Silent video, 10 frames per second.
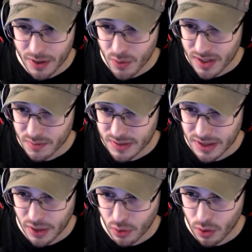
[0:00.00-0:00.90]
it was? Was it
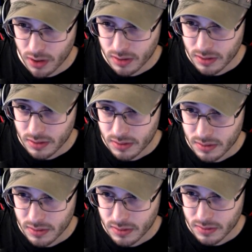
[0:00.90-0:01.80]
the door?
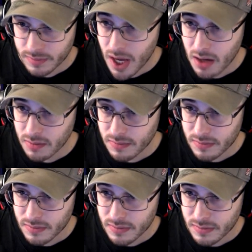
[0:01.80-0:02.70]
No.
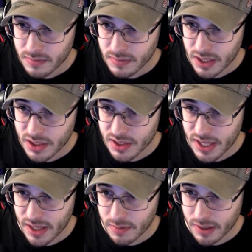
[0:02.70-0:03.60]
It just
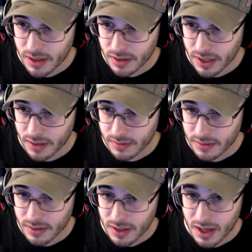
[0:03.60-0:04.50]
hated me. Okay.
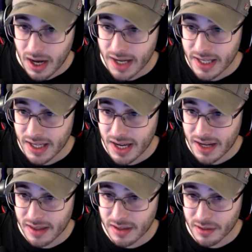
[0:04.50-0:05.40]
I can't get
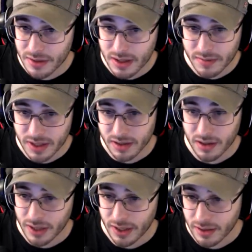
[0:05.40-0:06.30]
anything lower than a meter.
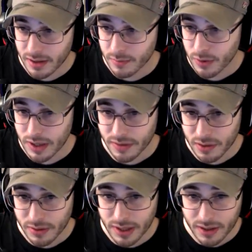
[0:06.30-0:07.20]
Okay, good. Whatever.
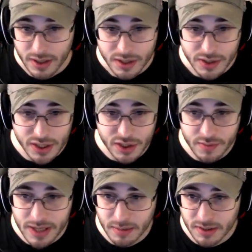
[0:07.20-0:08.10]
Don't care. So they should
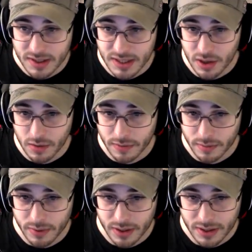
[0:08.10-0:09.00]
be able to see over,
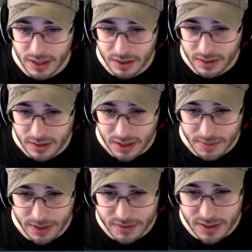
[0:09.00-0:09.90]
but... I
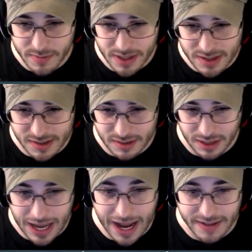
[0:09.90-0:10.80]
mean, I was going to make these
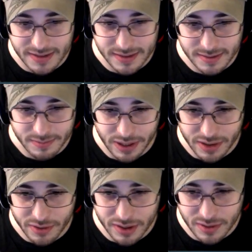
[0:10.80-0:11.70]
glass, but I
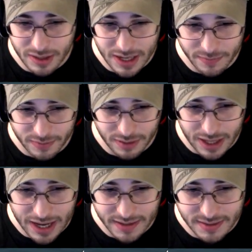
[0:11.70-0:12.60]
don't think you can have
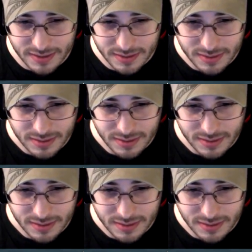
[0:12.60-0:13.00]
glass.